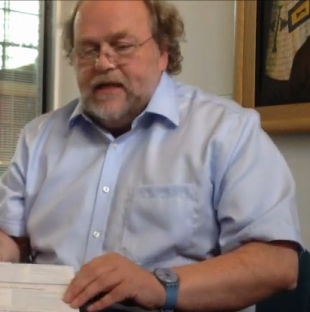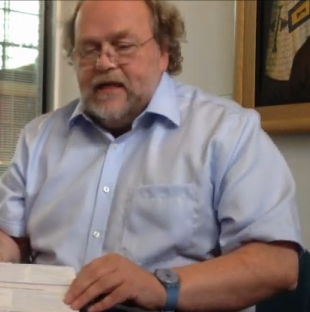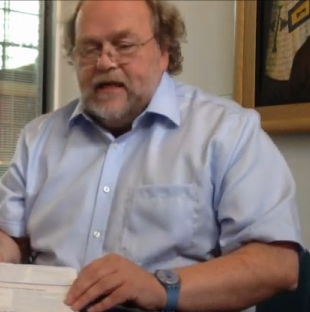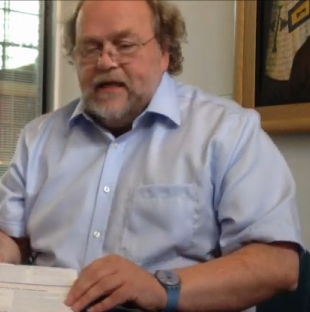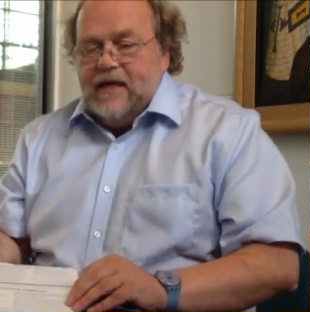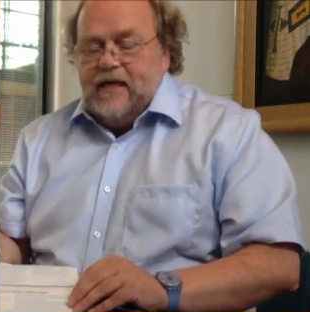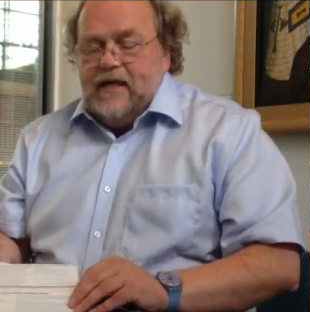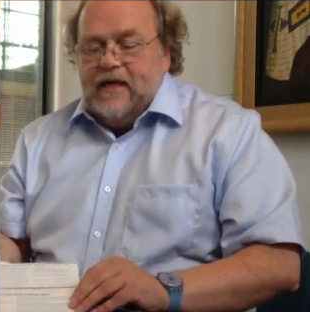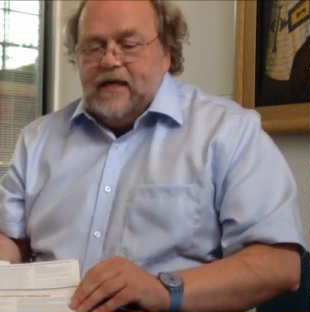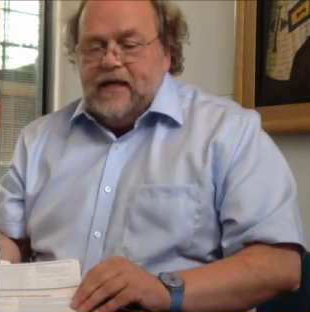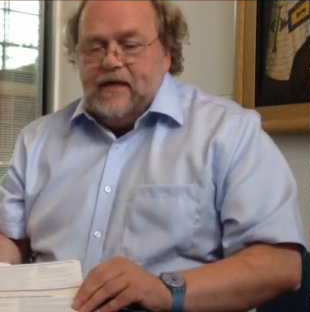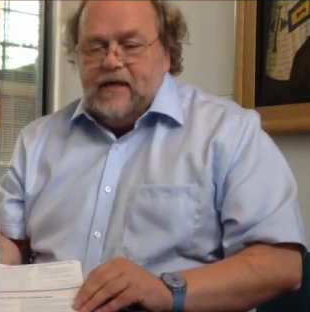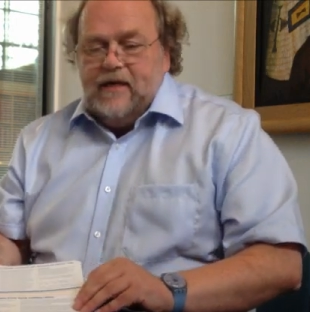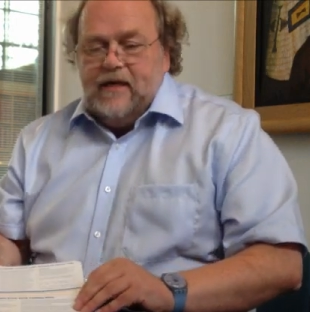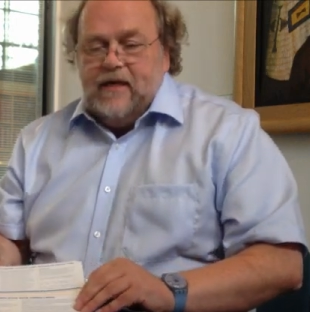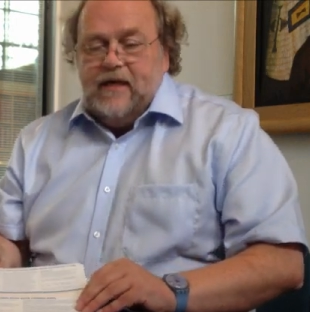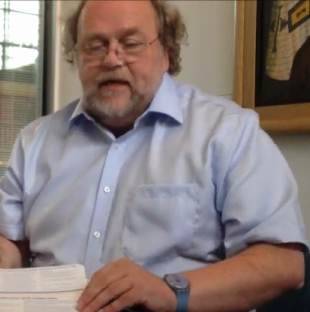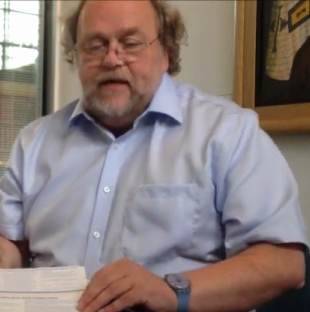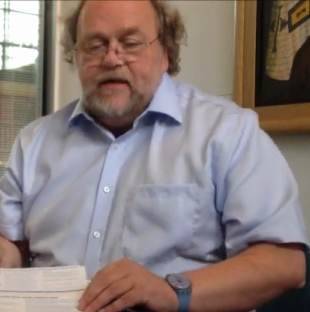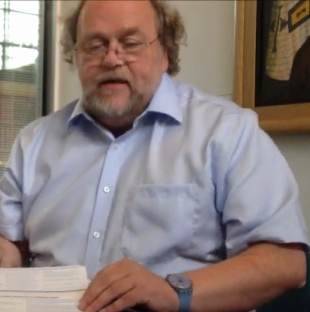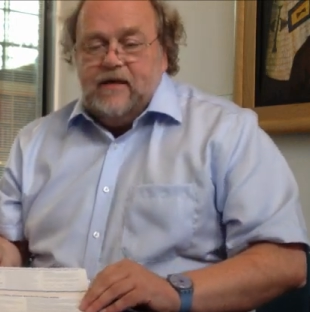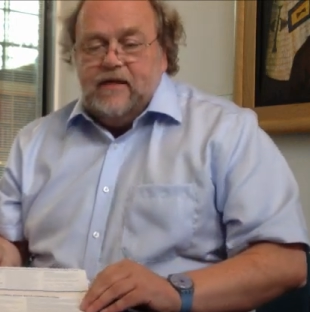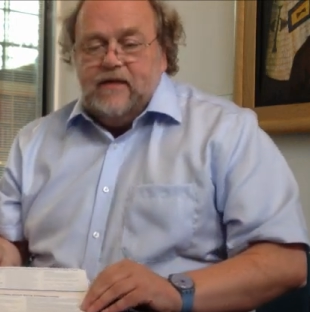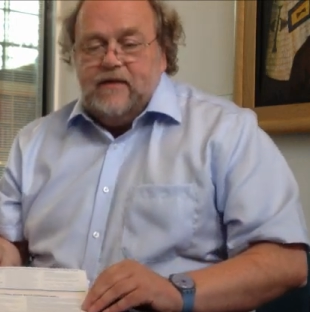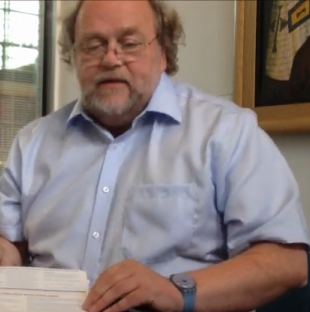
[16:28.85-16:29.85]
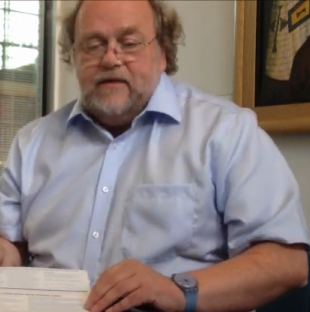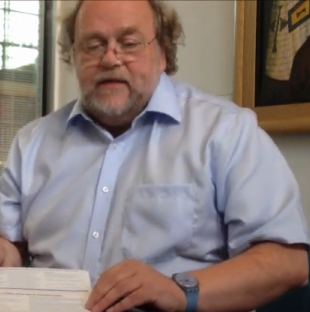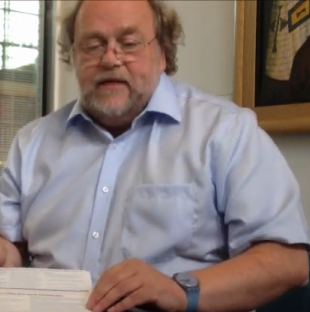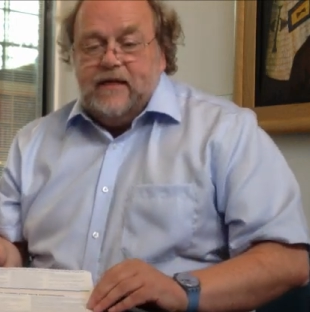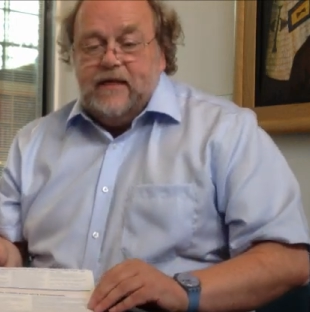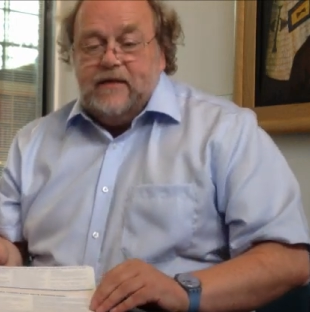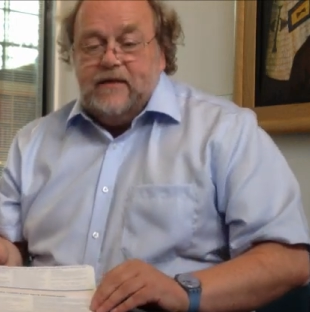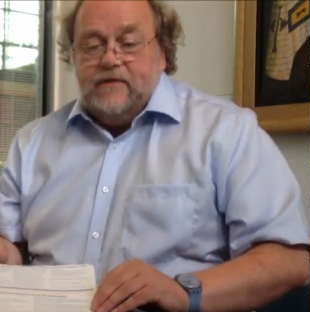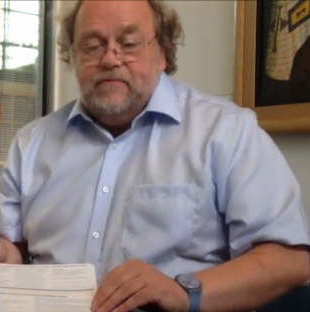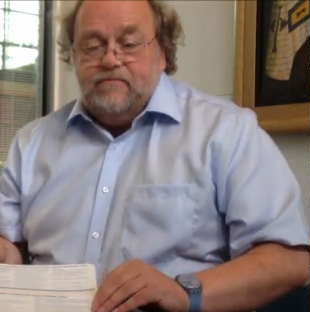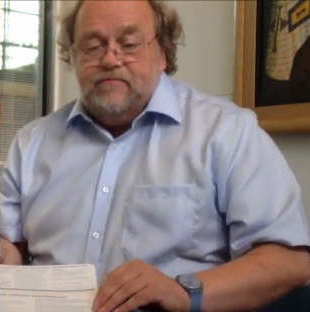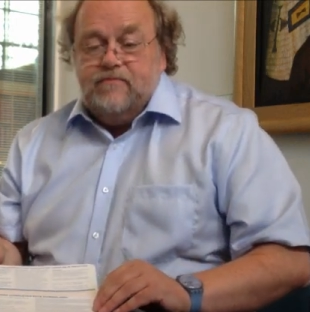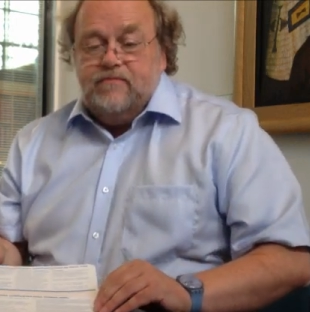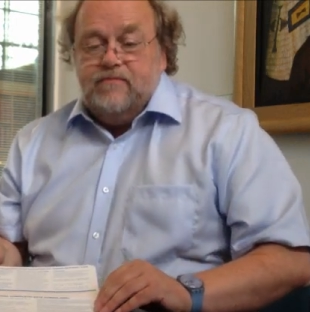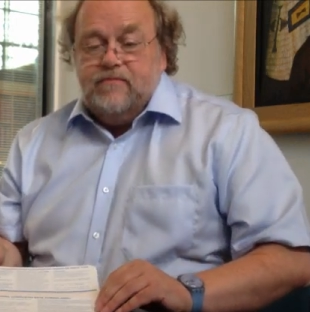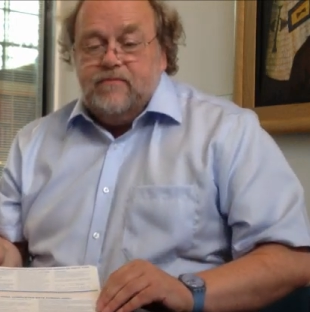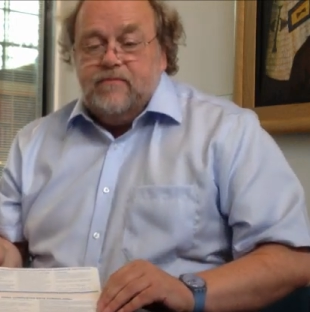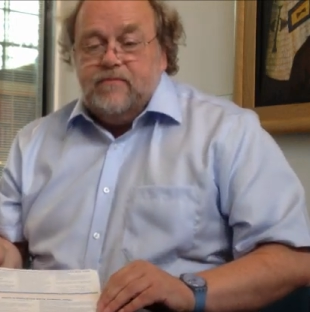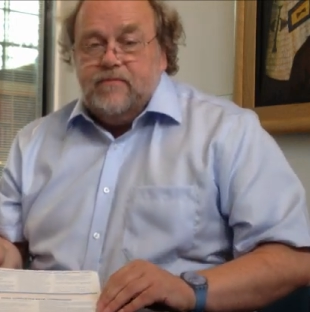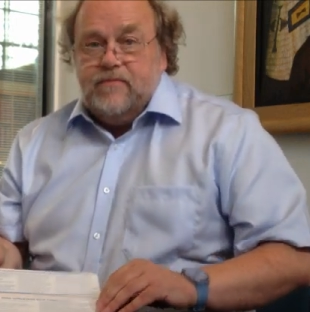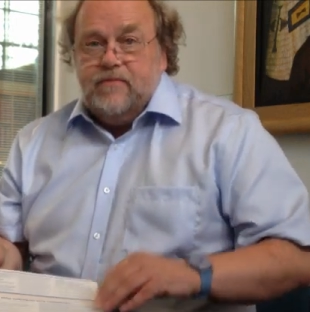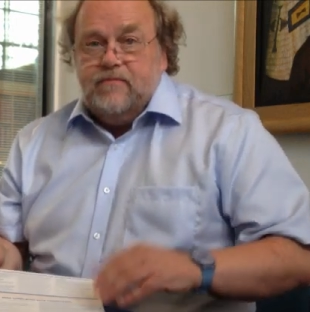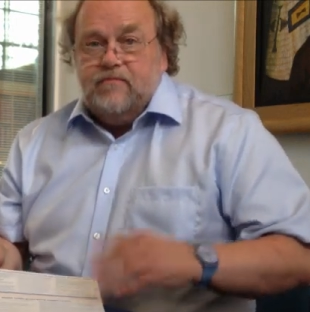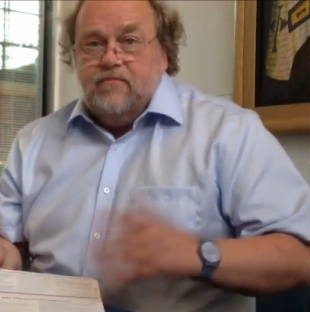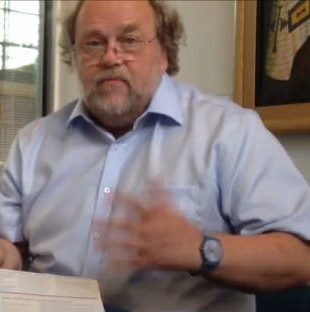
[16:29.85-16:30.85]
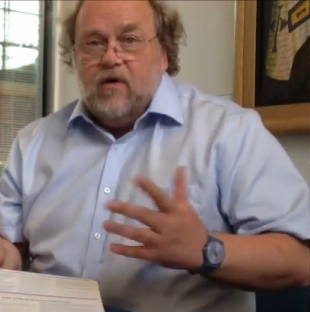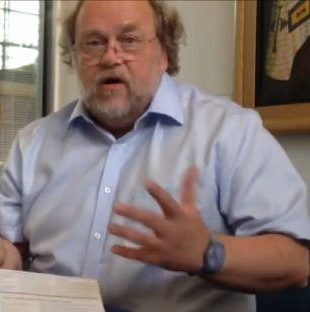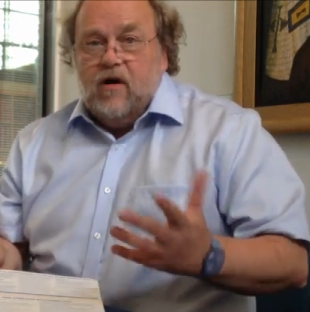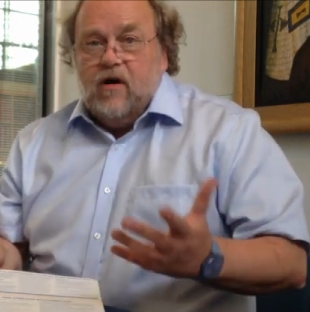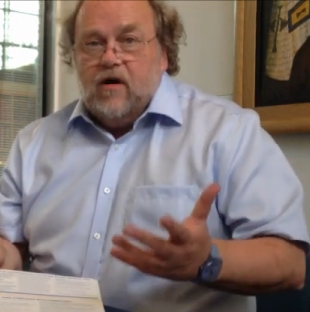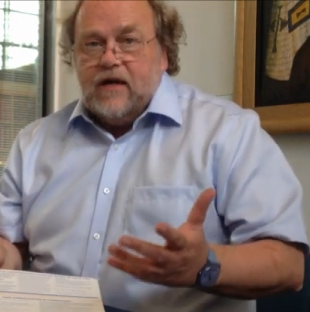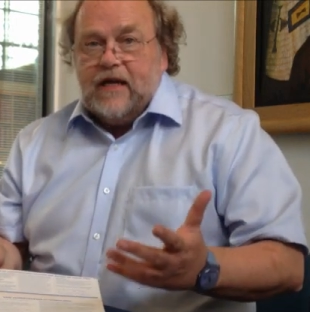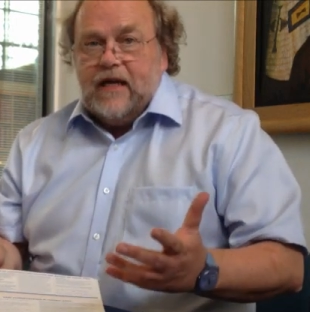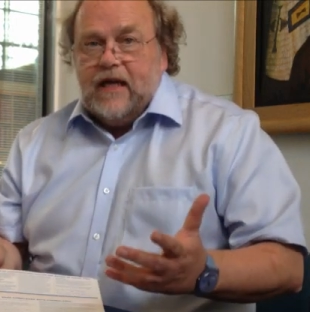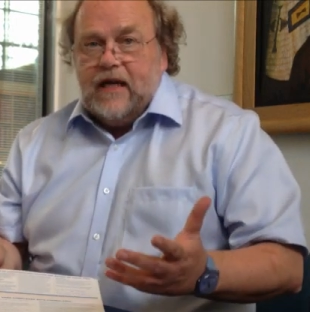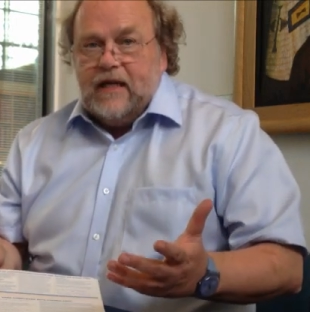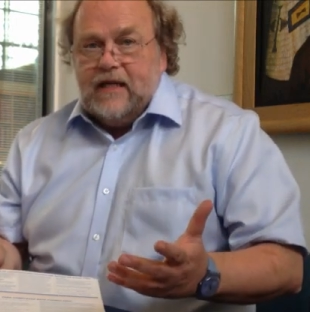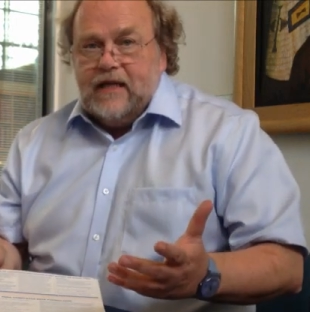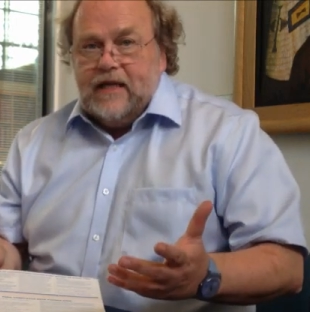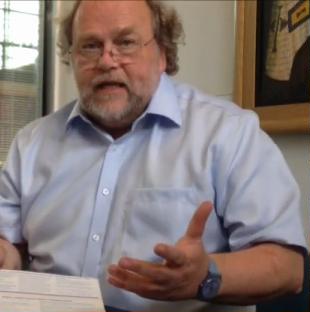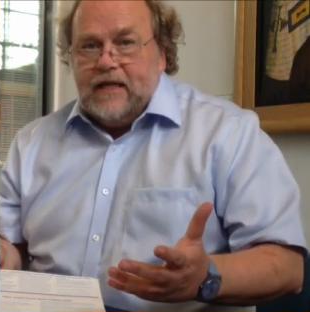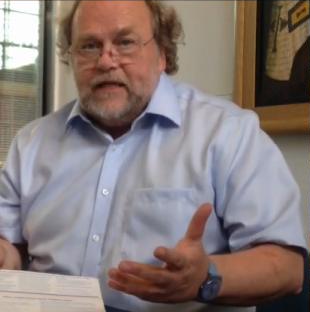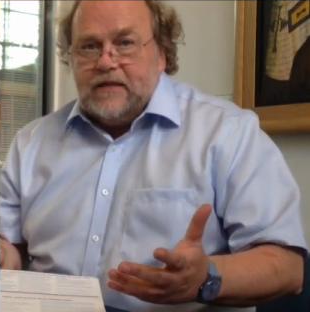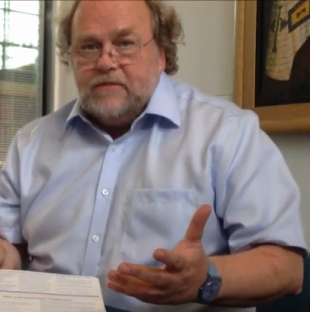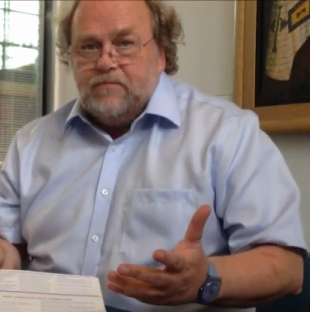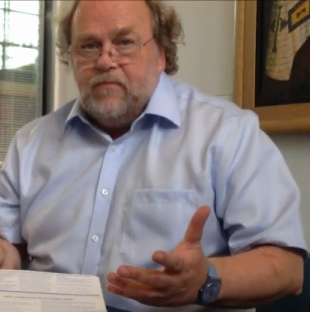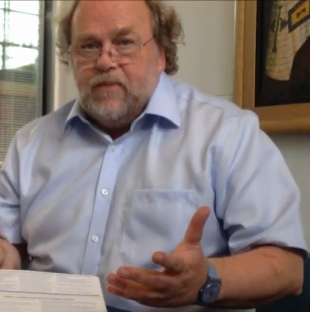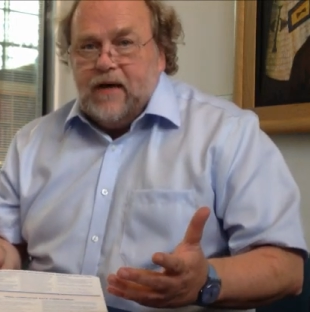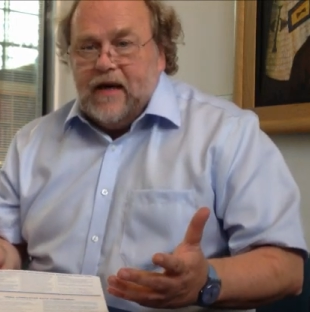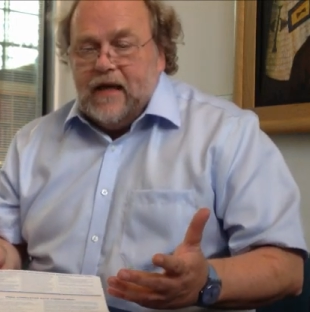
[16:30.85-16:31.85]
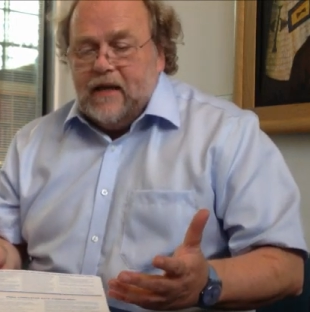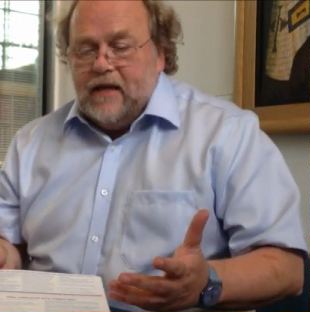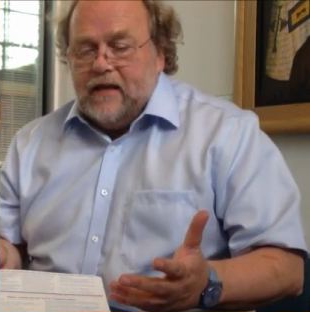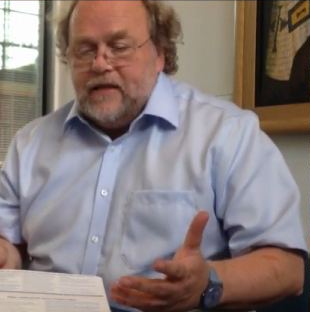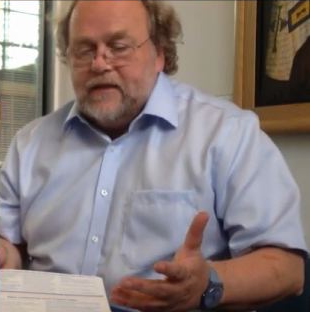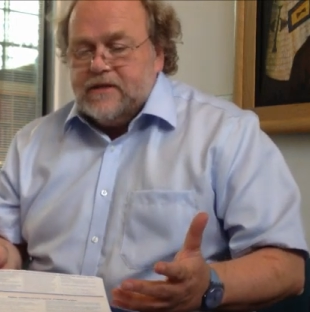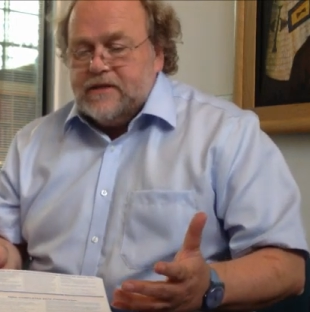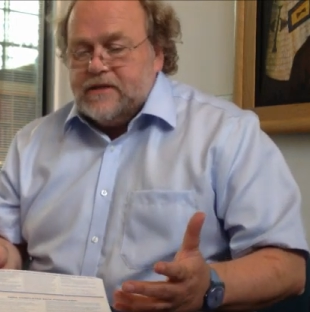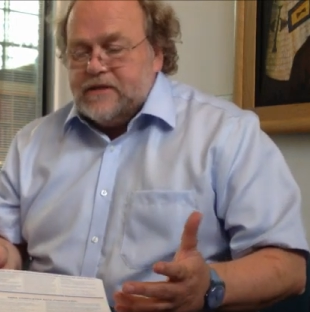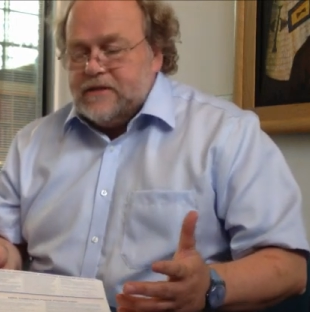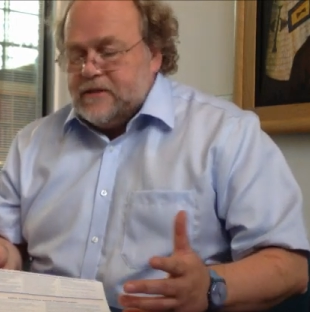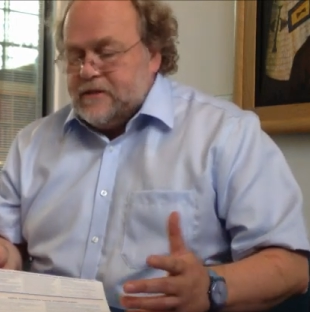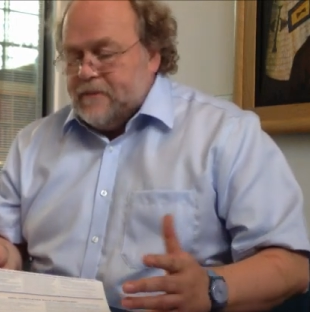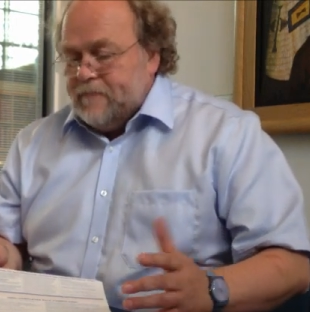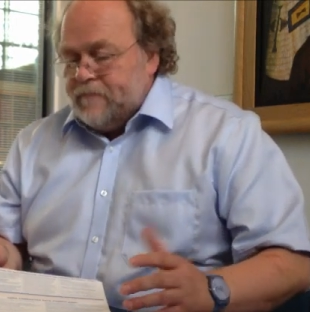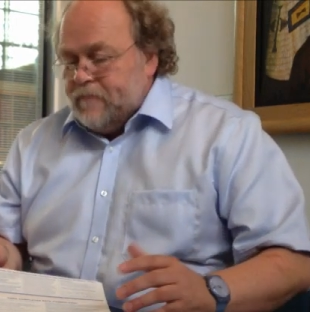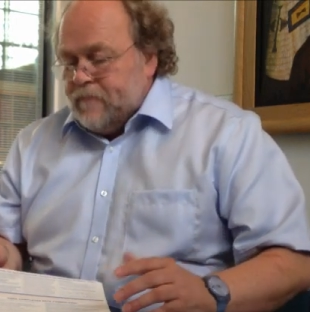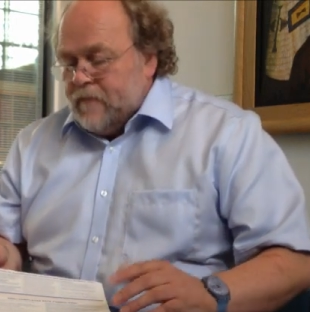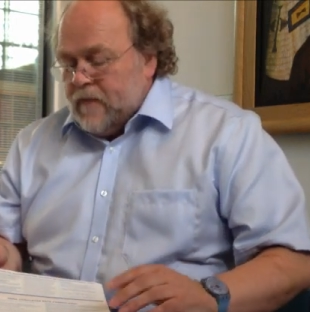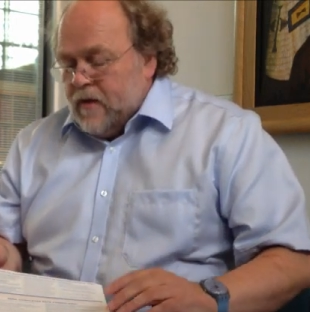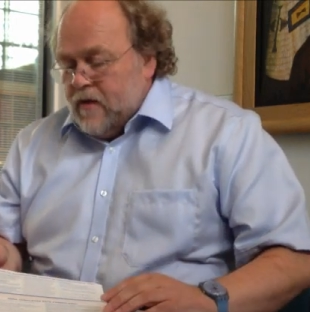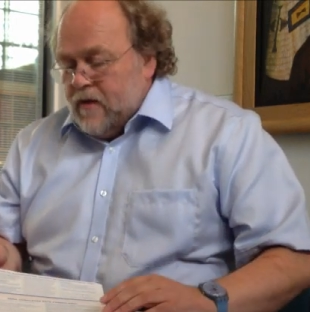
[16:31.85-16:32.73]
in marking these ballots.